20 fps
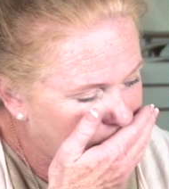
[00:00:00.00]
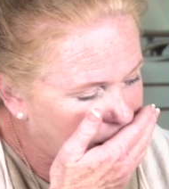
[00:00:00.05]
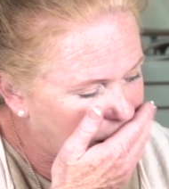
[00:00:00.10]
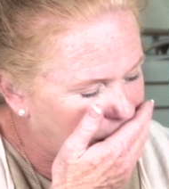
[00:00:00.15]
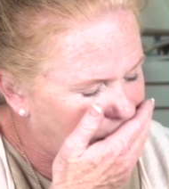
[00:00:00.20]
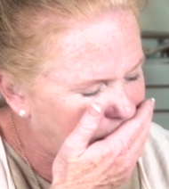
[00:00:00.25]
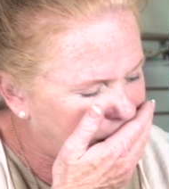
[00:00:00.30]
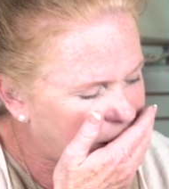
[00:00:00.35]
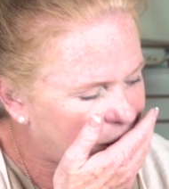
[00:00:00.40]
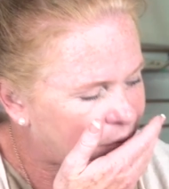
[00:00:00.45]

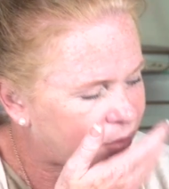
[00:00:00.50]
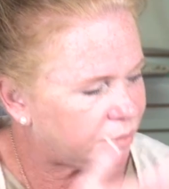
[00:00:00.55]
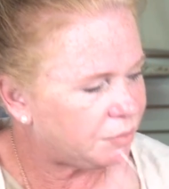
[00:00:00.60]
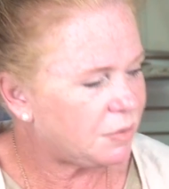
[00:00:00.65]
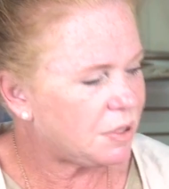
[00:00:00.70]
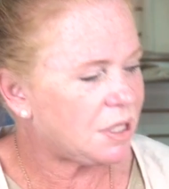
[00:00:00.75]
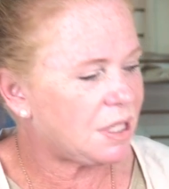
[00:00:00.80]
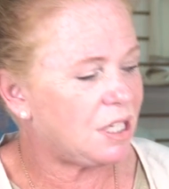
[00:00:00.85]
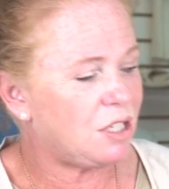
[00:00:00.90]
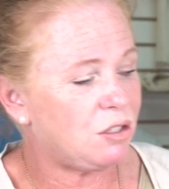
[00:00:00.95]

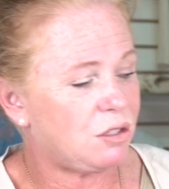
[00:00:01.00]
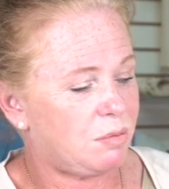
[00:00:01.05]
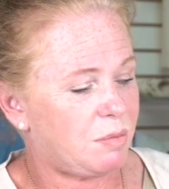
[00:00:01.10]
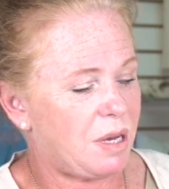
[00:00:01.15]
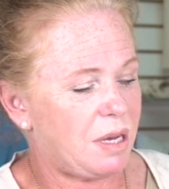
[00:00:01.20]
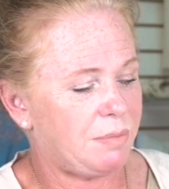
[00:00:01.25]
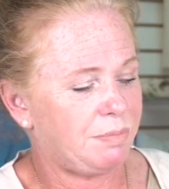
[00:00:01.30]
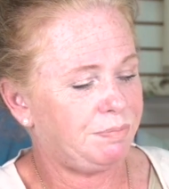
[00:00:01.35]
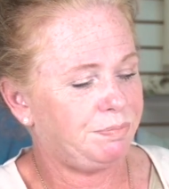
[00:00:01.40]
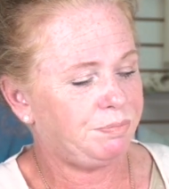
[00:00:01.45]
Excuse
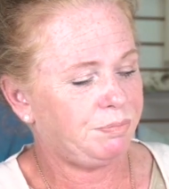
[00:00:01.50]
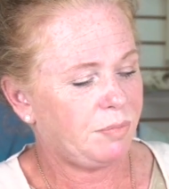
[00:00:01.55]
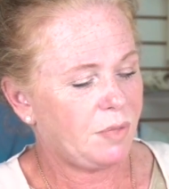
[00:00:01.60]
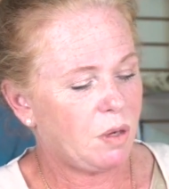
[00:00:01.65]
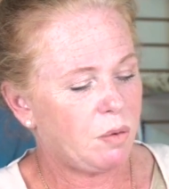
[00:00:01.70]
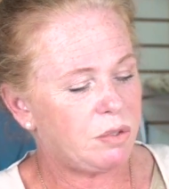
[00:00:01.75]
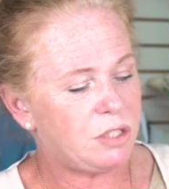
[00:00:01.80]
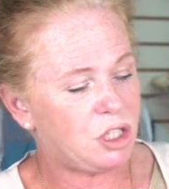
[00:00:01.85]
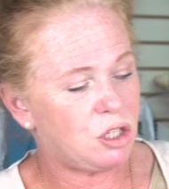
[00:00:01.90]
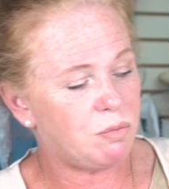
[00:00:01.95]
me.
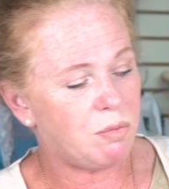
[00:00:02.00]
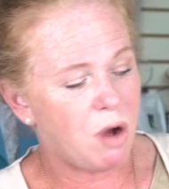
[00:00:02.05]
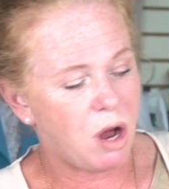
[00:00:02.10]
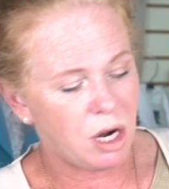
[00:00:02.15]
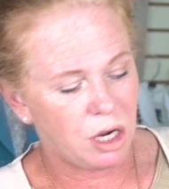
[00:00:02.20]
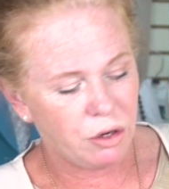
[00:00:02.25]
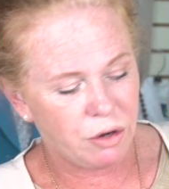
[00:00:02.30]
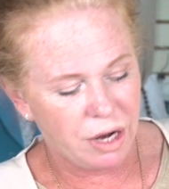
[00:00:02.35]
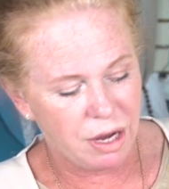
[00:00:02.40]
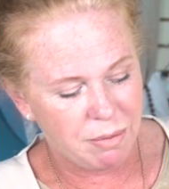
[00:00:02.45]
We do
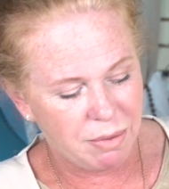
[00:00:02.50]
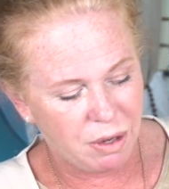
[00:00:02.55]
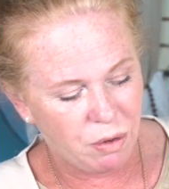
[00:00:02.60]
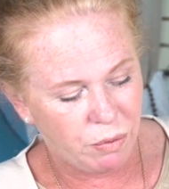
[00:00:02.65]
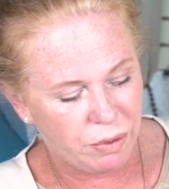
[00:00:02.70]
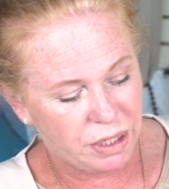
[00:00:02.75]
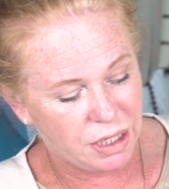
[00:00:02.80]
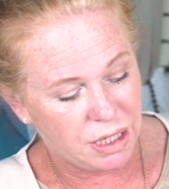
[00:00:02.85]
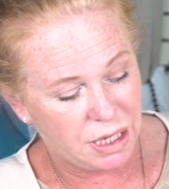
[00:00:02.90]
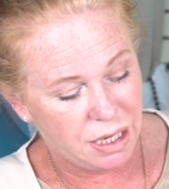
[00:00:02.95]
monogramming.
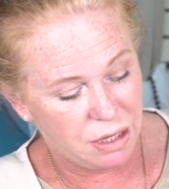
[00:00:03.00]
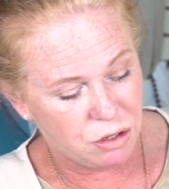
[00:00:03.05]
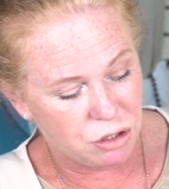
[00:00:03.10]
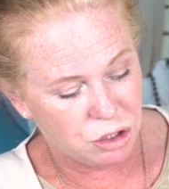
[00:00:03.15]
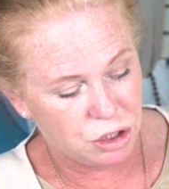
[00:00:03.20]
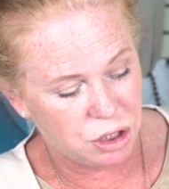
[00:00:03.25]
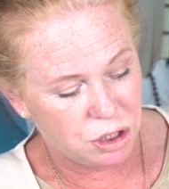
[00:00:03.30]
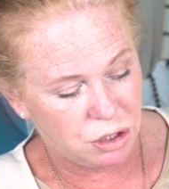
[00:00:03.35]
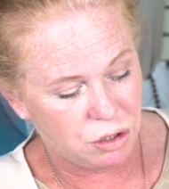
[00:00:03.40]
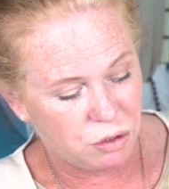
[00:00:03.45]
We can either
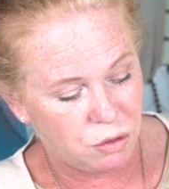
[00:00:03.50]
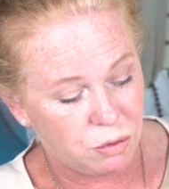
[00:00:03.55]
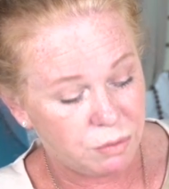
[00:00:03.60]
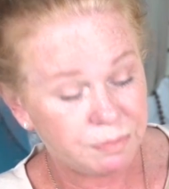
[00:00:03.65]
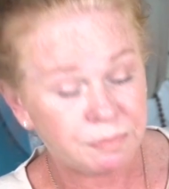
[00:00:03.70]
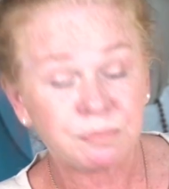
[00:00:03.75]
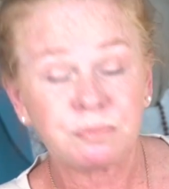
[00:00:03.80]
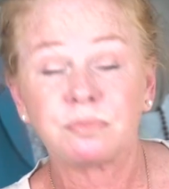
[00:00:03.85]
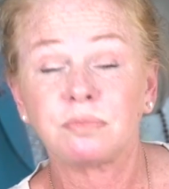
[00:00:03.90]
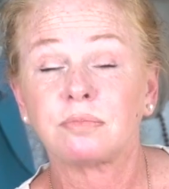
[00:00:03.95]
do
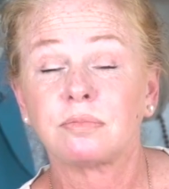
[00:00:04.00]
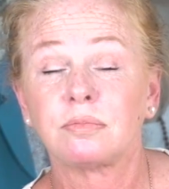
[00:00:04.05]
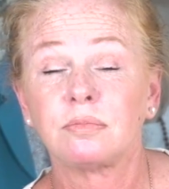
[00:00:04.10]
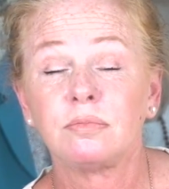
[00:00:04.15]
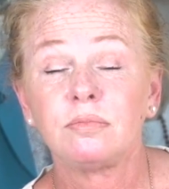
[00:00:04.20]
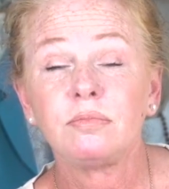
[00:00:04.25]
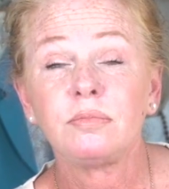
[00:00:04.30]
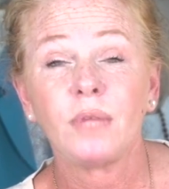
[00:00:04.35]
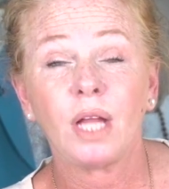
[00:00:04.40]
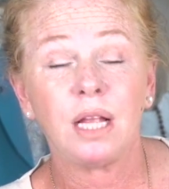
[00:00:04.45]

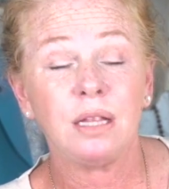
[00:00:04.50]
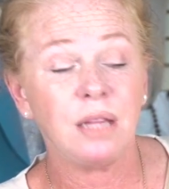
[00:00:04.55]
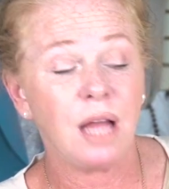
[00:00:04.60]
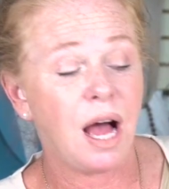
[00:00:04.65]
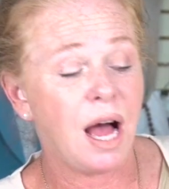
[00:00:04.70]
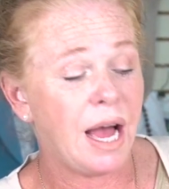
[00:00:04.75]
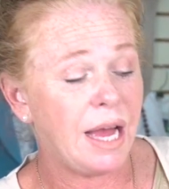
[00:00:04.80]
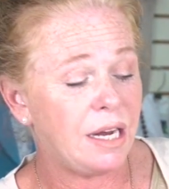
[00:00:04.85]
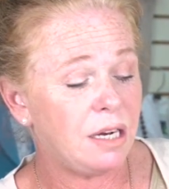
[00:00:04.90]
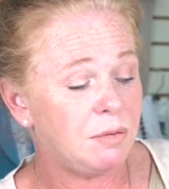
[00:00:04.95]
the
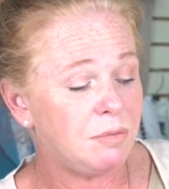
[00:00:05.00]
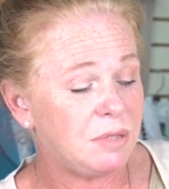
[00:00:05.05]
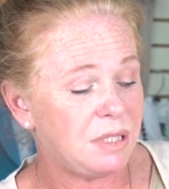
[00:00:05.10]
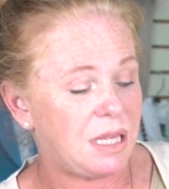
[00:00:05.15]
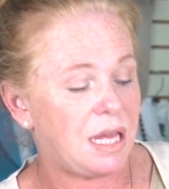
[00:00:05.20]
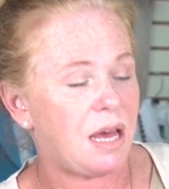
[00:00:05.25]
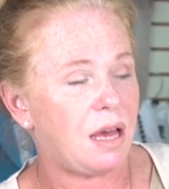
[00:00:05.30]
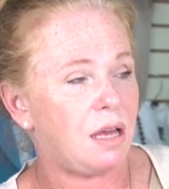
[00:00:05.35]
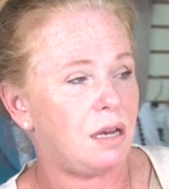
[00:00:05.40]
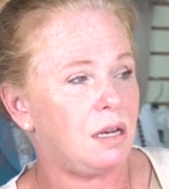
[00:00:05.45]
items
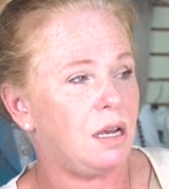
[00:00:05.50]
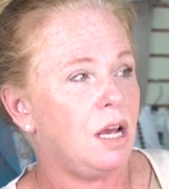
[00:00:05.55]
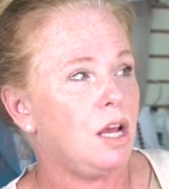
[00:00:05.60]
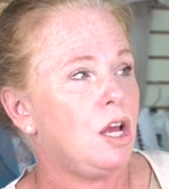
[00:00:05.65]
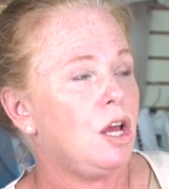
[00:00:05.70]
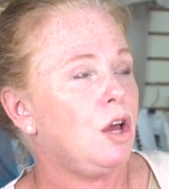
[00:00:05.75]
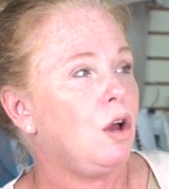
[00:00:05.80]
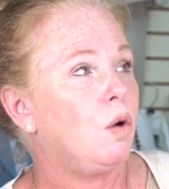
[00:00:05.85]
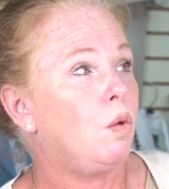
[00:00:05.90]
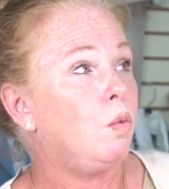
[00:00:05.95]
that
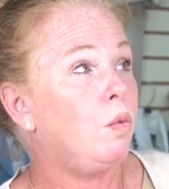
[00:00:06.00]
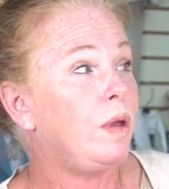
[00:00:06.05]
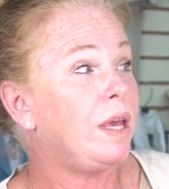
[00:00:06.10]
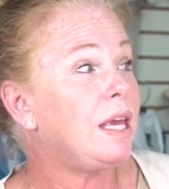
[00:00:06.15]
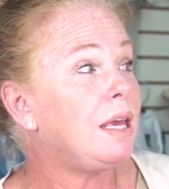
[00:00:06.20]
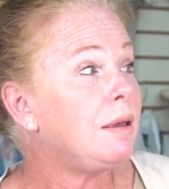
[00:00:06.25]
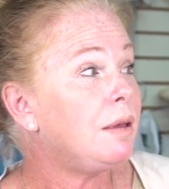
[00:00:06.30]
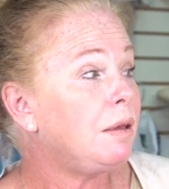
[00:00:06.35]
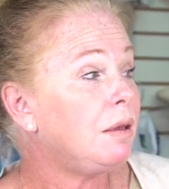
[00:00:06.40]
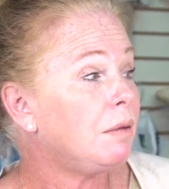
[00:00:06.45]

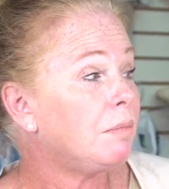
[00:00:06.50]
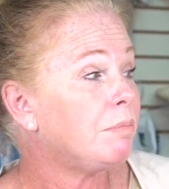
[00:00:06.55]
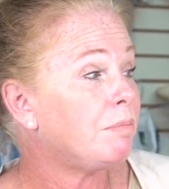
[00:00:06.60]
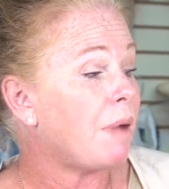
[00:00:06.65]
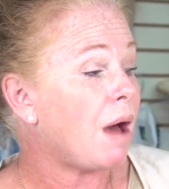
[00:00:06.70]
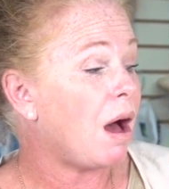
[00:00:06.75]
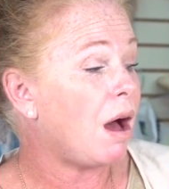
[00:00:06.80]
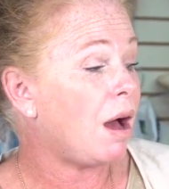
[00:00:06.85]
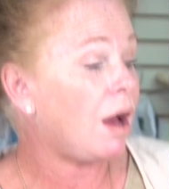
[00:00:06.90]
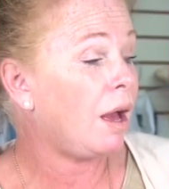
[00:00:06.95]
we
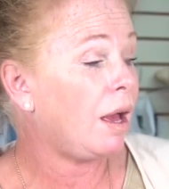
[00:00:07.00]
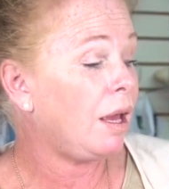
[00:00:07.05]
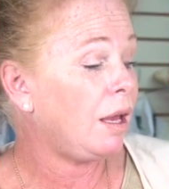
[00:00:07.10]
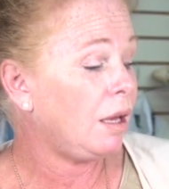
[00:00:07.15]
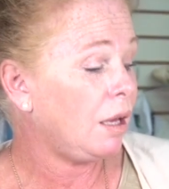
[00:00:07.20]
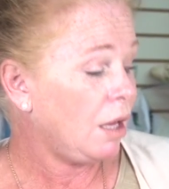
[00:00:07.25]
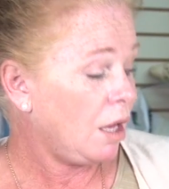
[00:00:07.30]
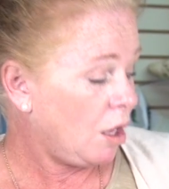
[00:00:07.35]
buy.